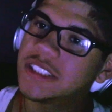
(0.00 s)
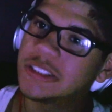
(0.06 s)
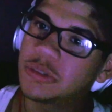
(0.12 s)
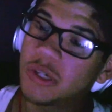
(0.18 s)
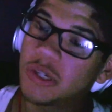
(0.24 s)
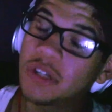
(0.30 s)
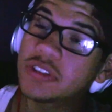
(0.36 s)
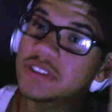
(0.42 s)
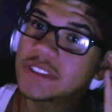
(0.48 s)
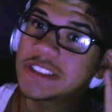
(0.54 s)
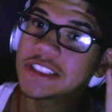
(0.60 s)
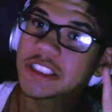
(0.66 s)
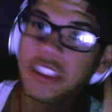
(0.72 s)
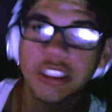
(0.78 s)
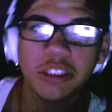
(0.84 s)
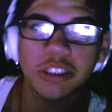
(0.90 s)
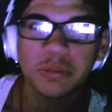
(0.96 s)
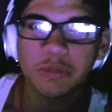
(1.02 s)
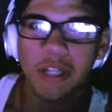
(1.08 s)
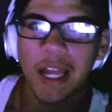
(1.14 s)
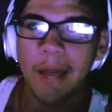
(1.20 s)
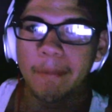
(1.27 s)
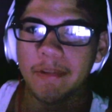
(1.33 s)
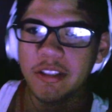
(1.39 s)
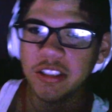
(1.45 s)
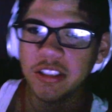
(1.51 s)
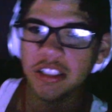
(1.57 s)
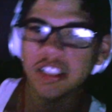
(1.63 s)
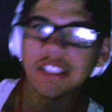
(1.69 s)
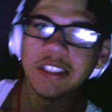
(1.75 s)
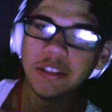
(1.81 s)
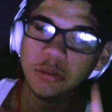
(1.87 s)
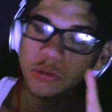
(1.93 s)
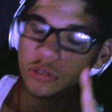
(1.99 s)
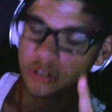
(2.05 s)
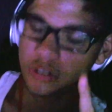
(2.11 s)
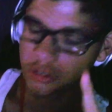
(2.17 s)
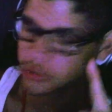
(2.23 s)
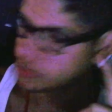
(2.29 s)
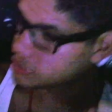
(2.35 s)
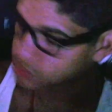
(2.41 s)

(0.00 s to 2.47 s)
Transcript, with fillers: do a damn sequel. I don't give a shit what happens.